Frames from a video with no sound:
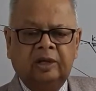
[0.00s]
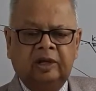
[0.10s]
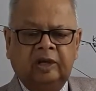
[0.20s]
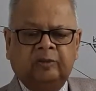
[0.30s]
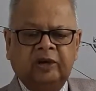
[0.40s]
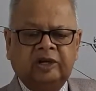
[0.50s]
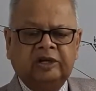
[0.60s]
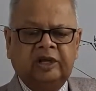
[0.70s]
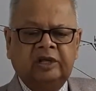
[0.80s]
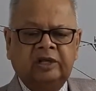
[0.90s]
If it
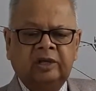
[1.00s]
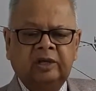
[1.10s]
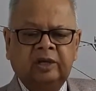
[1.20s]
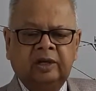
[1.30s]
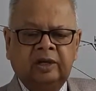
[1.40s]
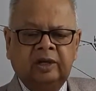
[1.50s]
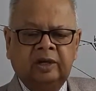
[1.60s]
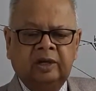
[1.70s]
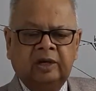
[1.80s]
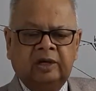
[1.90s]
is
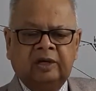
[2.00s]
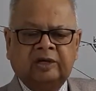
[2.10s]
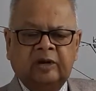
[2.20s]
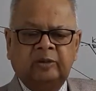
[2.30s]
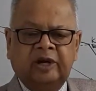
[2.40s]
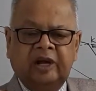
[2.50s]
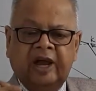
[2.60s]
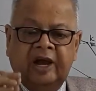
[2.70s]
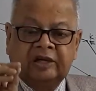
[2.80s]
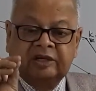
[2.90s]
determined
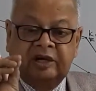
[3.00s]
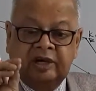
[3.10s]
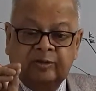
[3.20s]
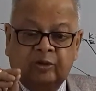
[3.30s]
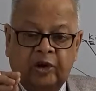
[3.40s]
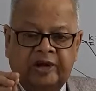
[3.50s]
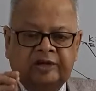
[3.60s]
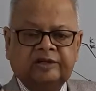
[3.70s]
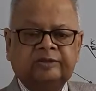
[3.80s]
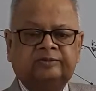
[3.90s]
at king point,